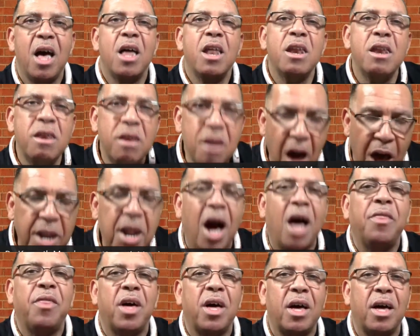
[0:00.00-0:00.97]
none
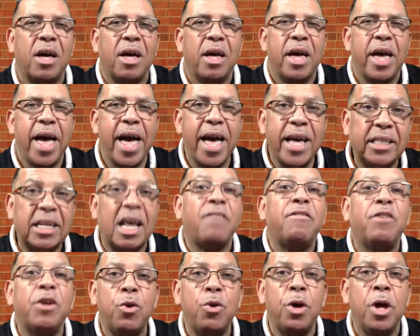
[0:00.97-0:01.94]
other has ever
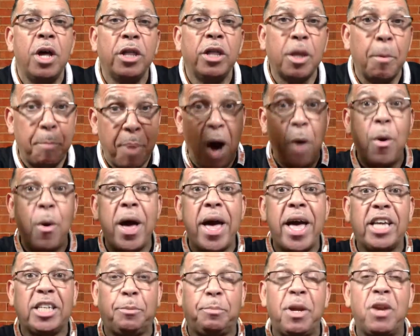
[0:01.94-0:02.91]
known. The power
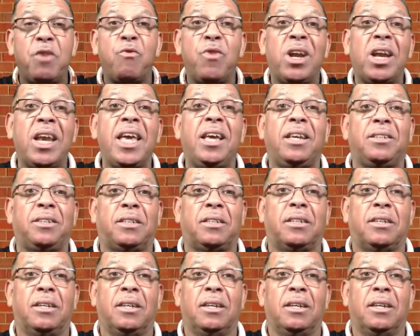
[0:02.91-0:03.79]
has been released.